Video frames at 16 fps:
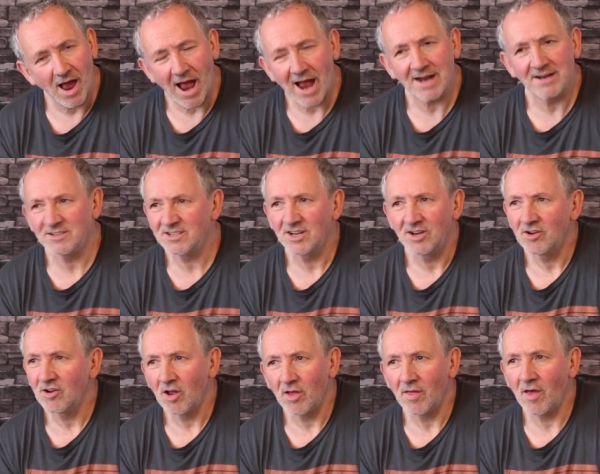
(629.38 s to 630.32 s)
and
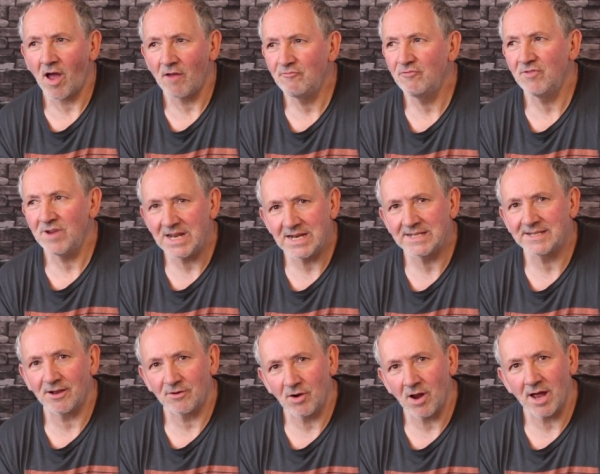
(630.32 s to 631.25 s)
I really
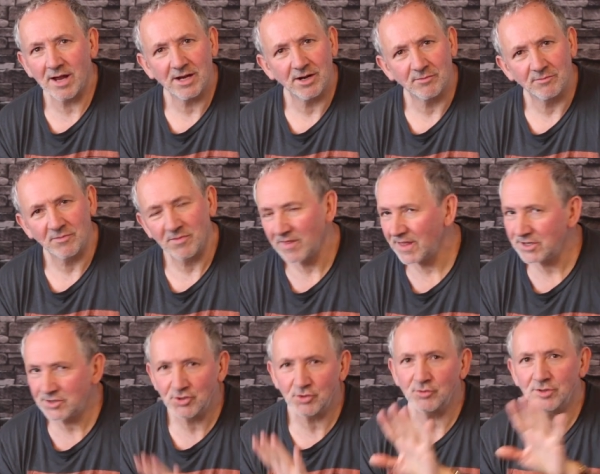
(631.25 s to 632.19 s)
don't like them.
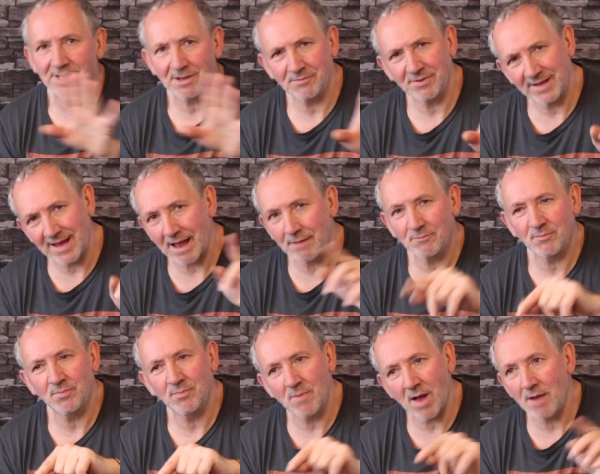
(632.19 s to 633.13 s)
They do something
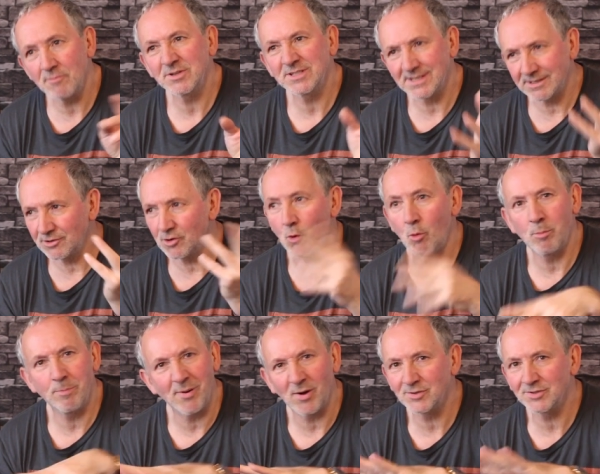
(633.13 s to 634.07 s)
I would
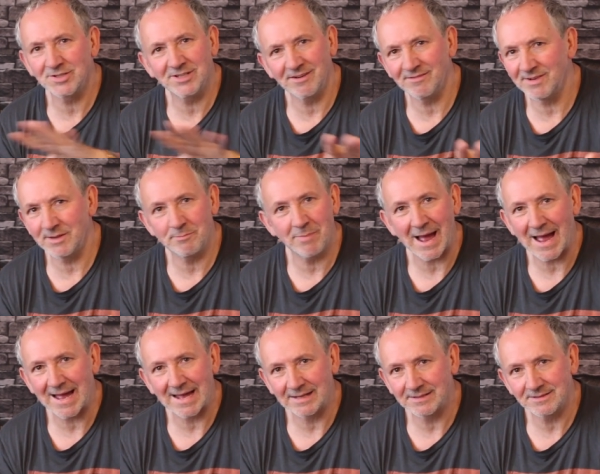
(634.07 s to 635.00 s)
call positively
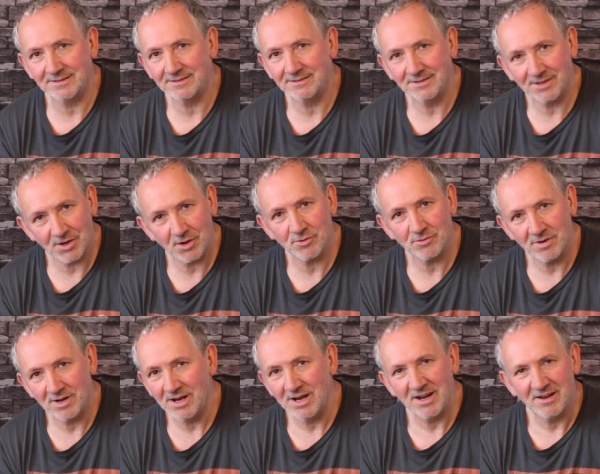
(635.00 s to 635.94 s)
bad, you know.
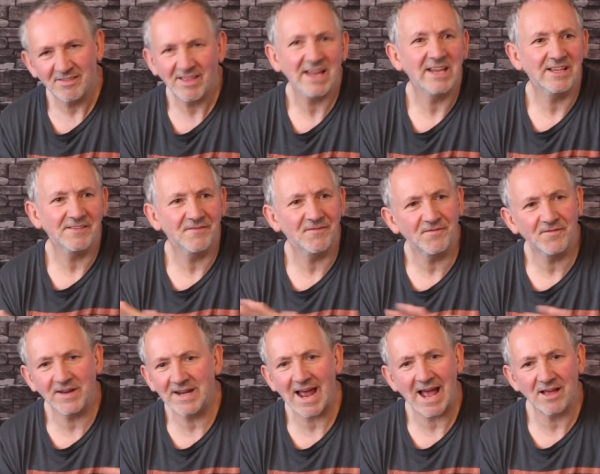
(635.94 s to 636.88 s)
They
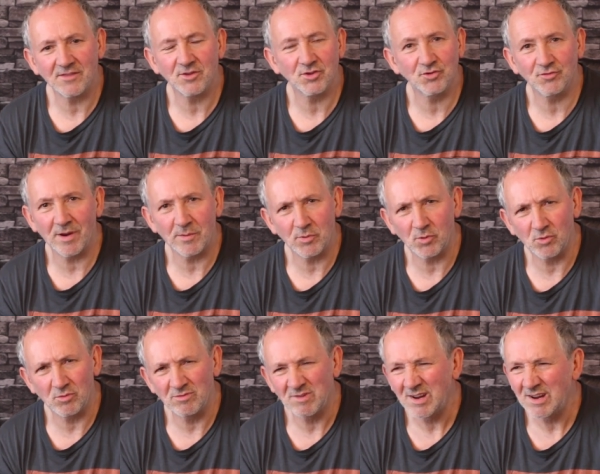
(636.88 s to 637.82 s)
thin out the
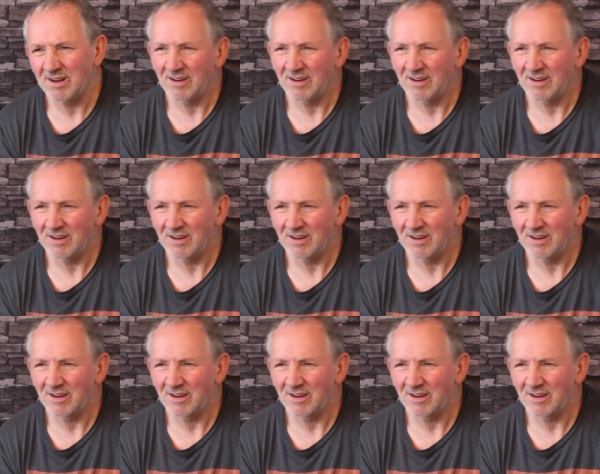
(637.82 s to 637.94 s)
treble.